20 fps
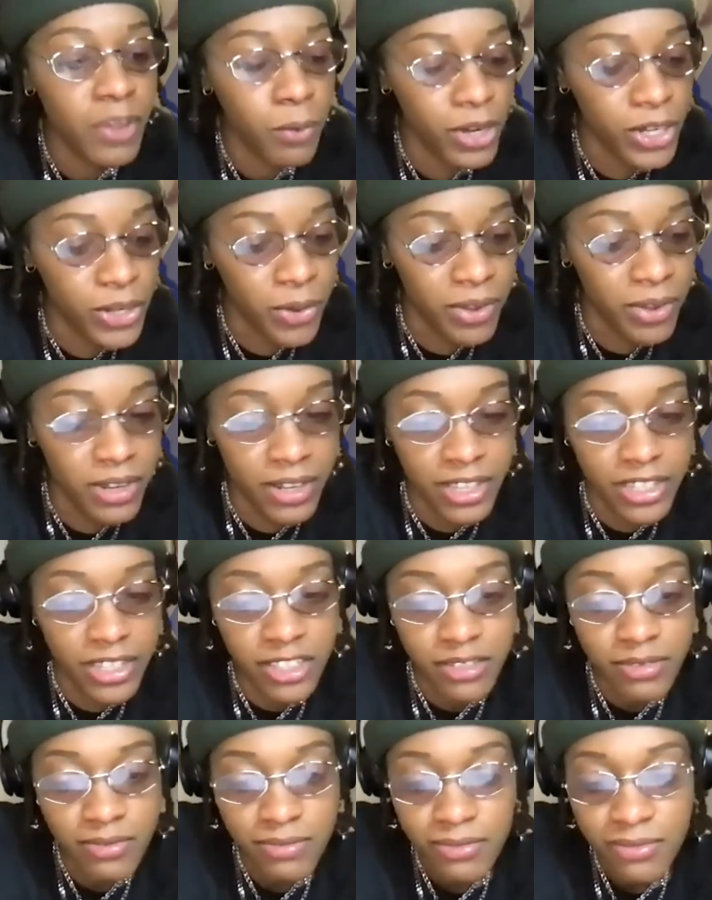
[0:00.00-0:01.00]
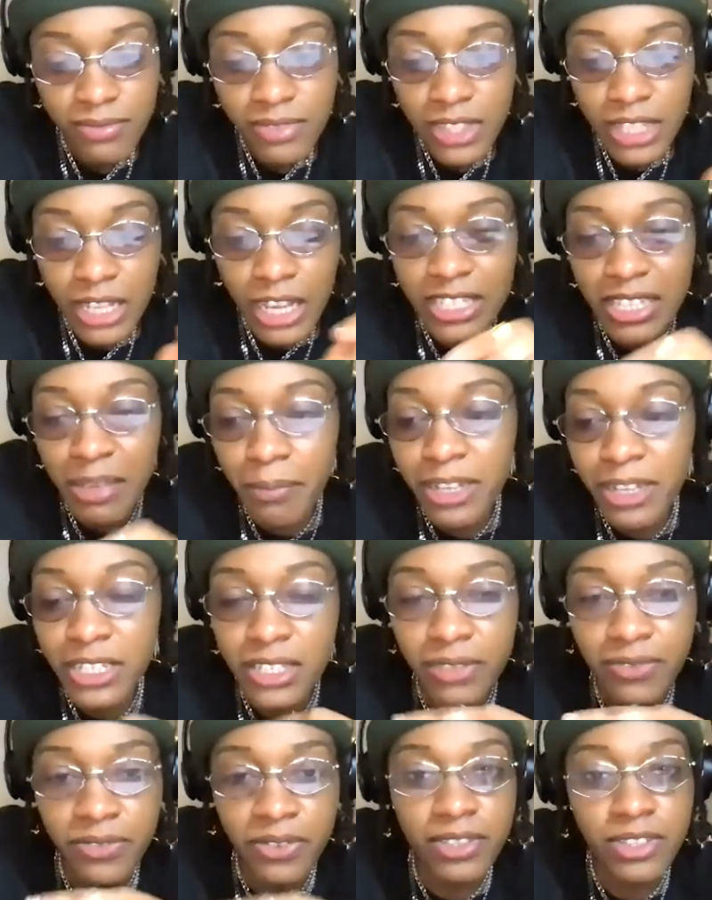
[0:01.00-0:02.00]
I love that we're doing this.
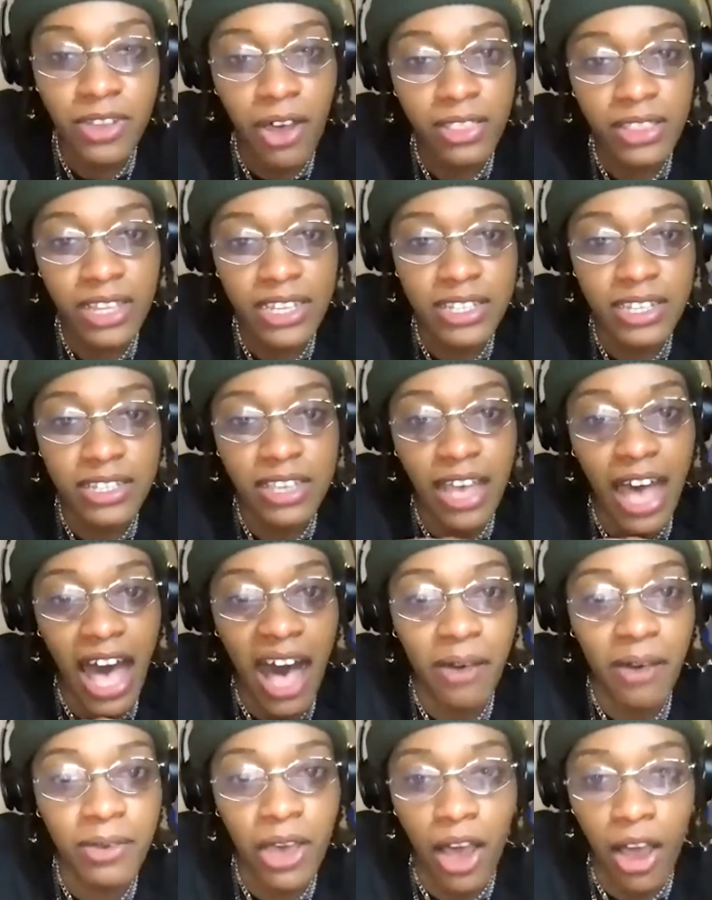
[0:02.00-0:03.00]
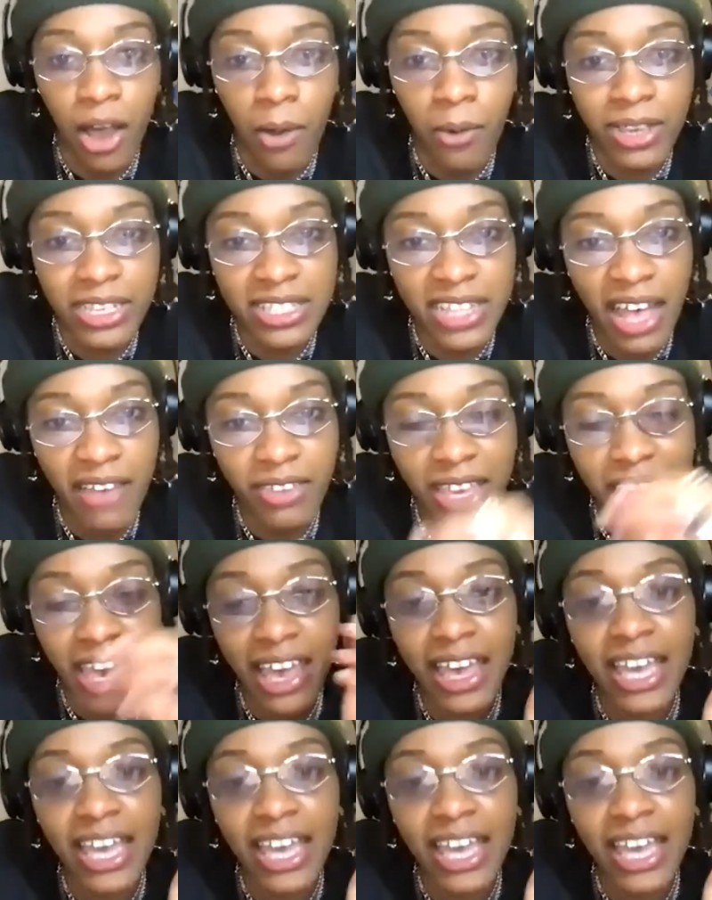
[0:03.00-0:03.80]
Because as much as it feels authentic to how we always